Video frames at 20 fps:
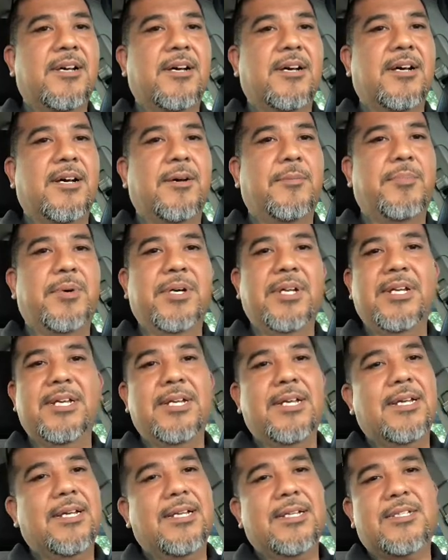uh, but
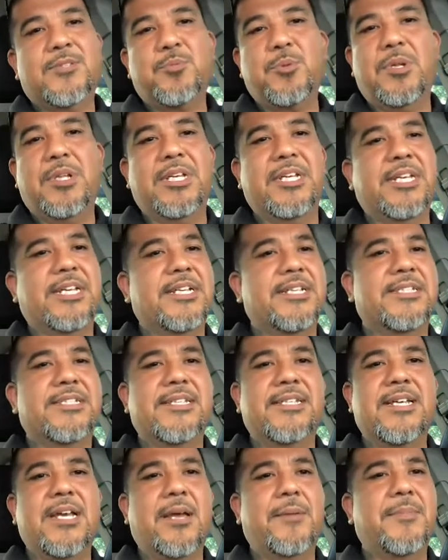it, it's really
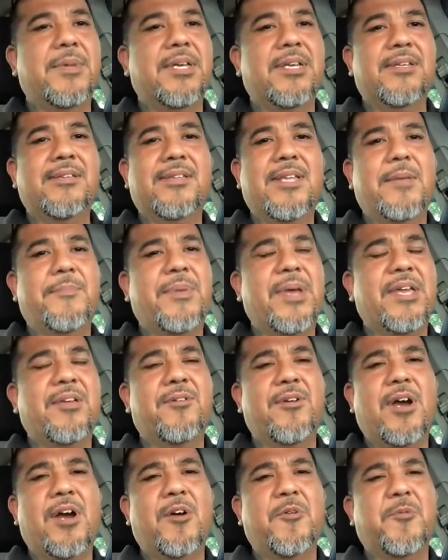easy I mean they pay
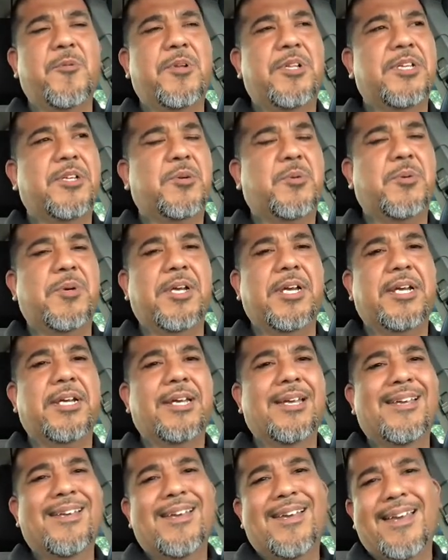you out really quick
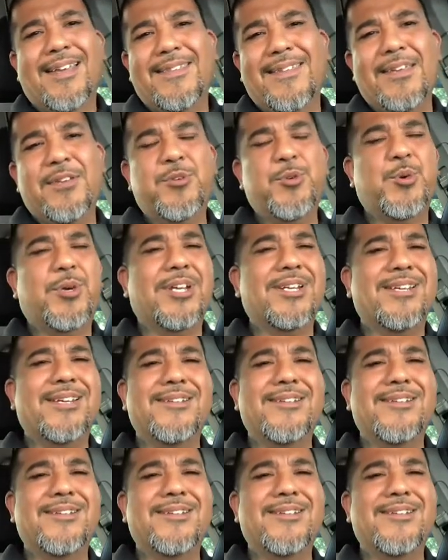and then you can